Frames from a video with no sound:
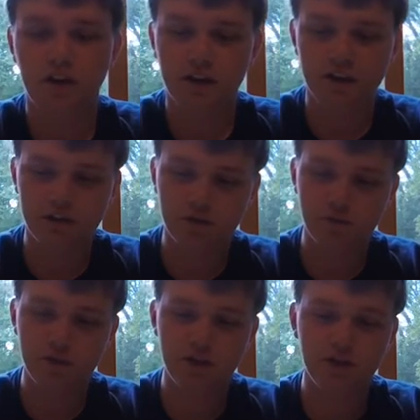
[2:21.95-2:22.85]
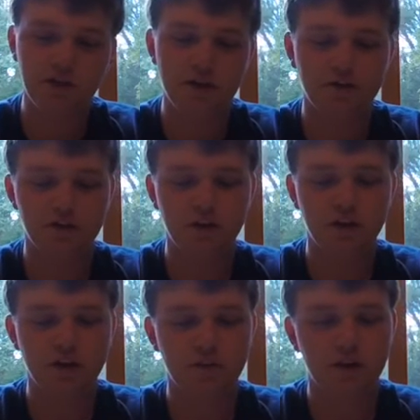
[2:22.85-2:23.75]
this would be definitely
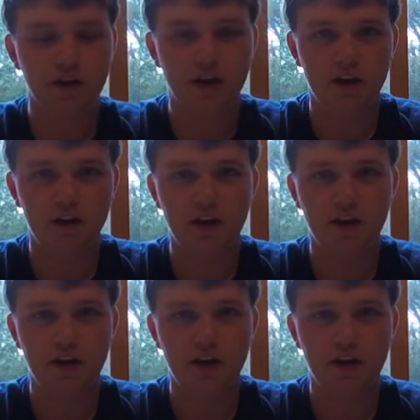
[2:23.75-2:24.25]
come in handy.